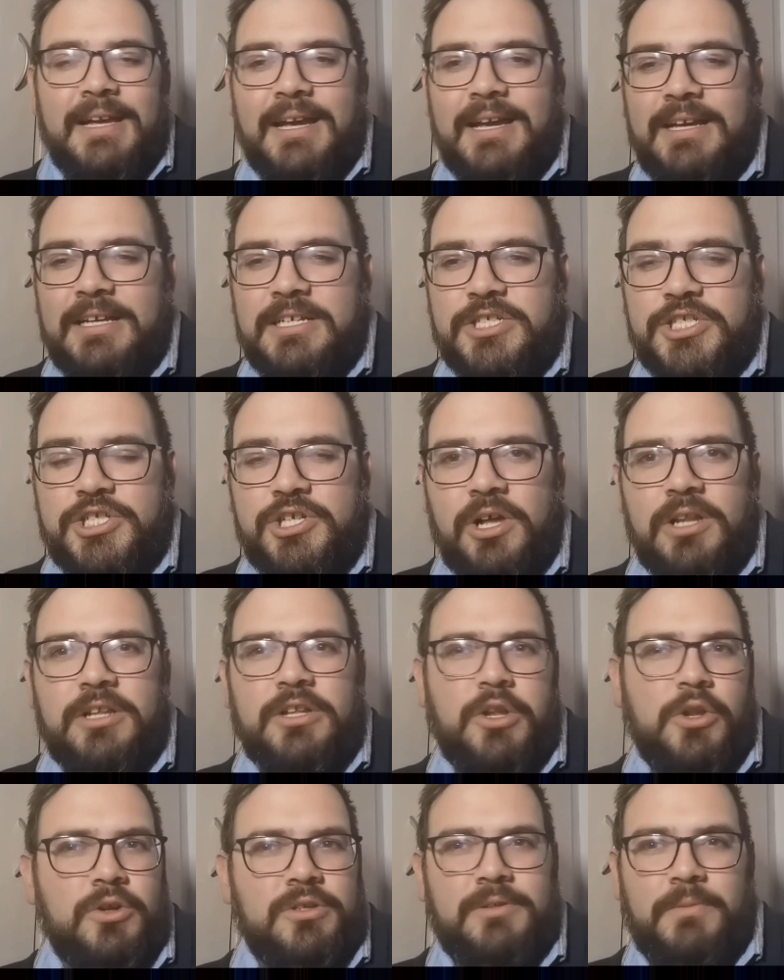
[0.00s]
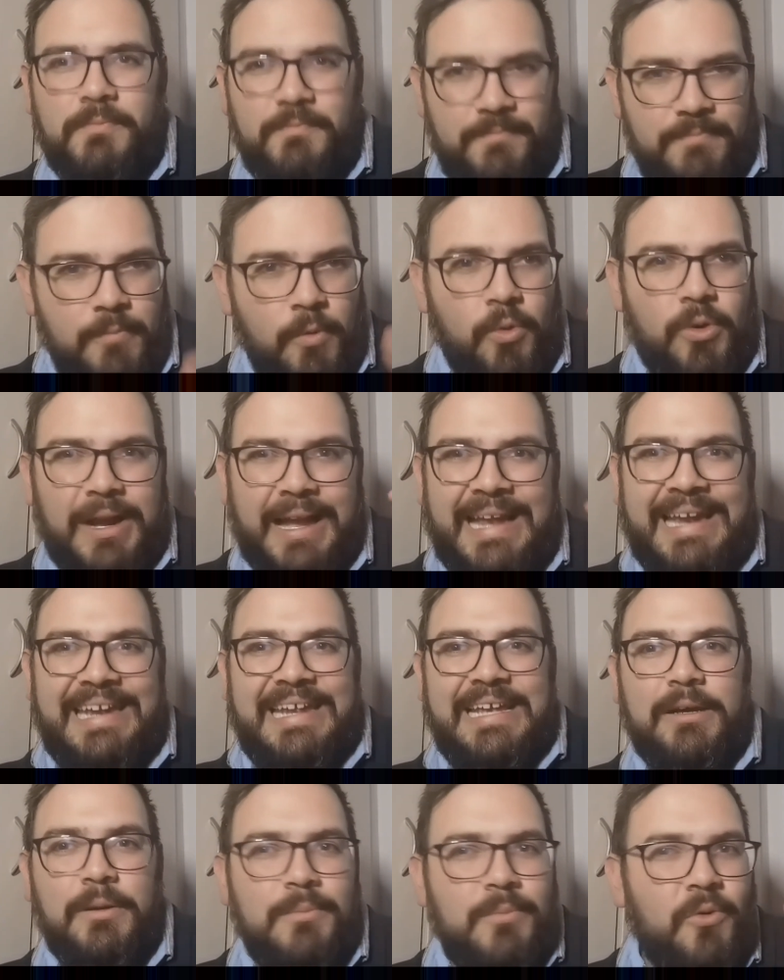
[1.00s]
Charlotte looked more
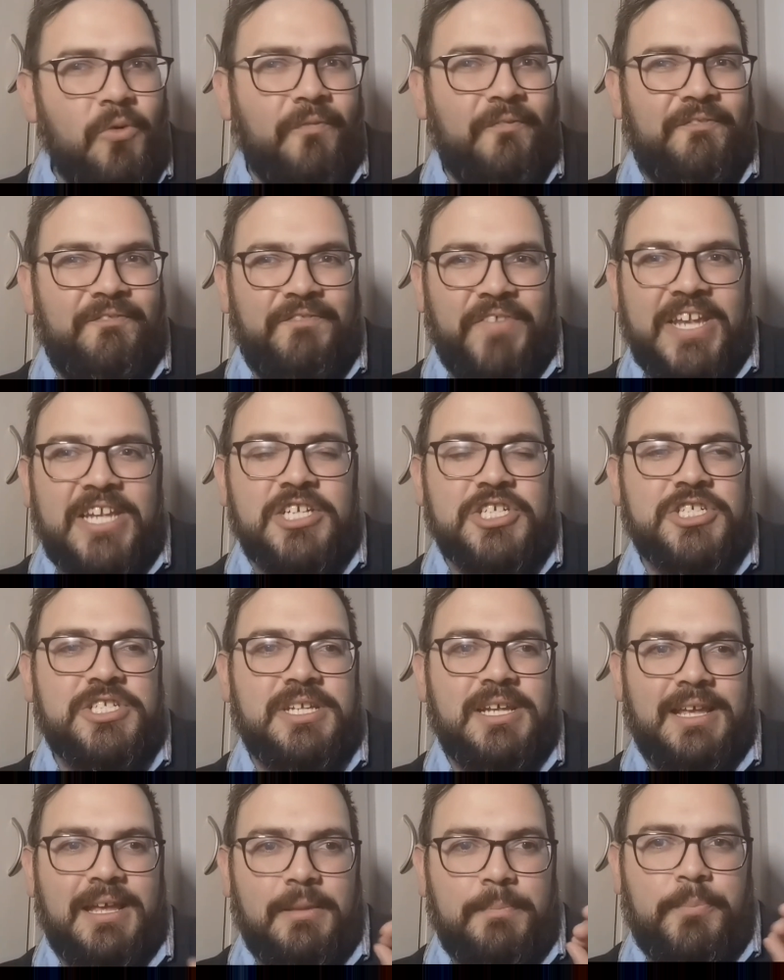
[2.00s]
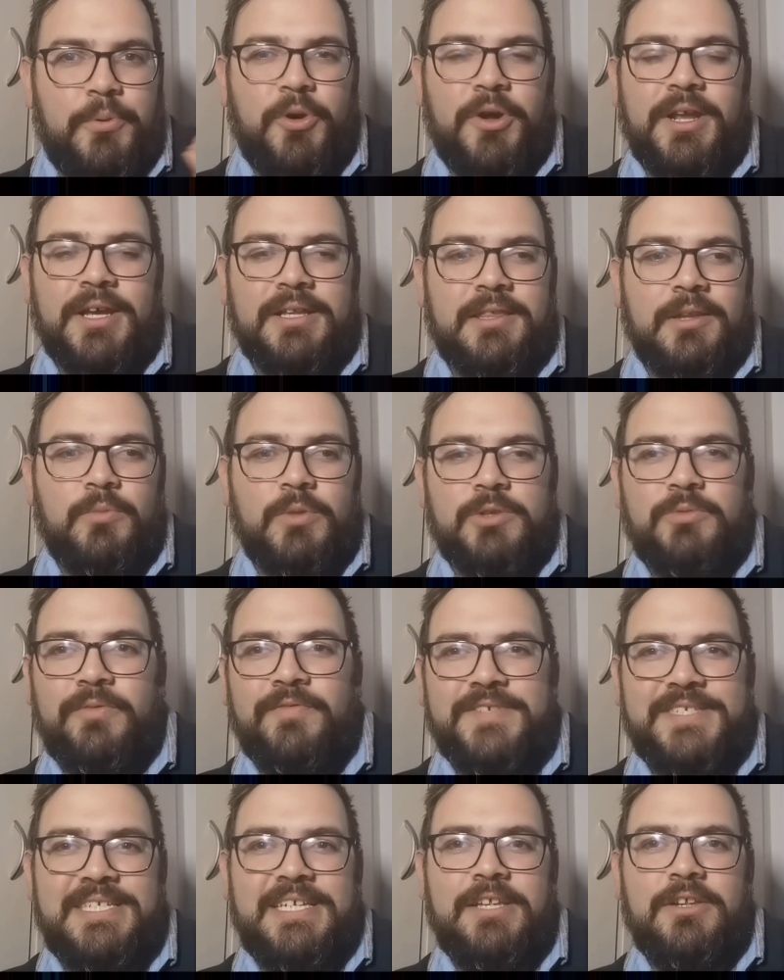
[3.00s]
clinical, more finished product than what we've
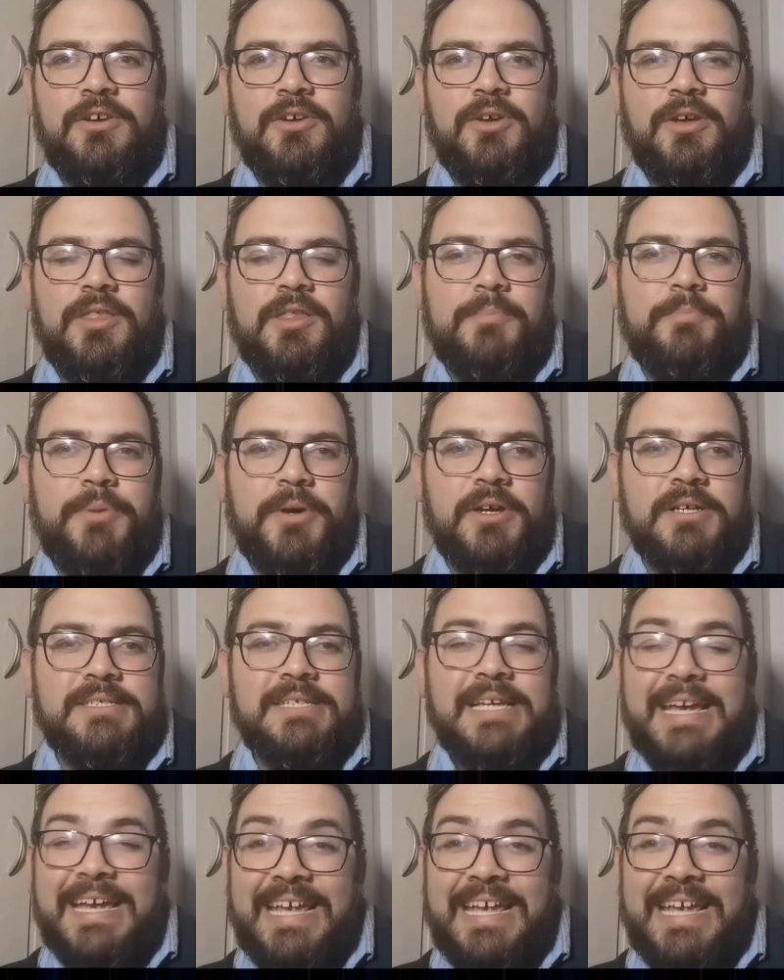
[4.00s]
seen her in the past.